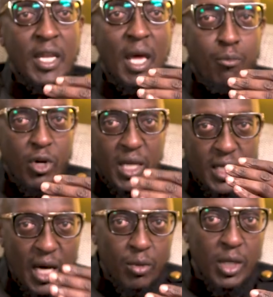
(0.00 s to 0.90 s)
and I break it
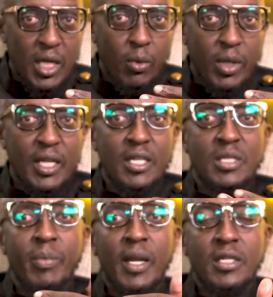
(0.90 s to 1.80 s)
down in a way that it's
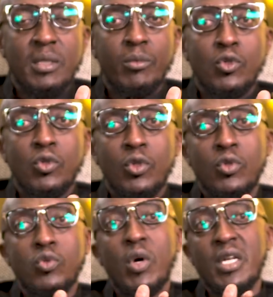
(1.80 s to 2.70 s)
palatable to
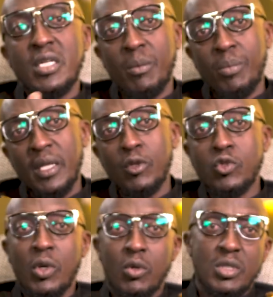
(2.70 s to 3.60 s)
those who are deep and those
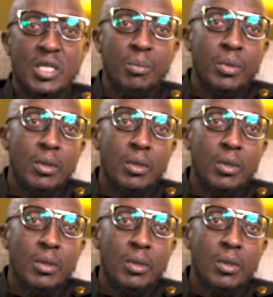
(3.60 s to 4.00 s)
who are not deep.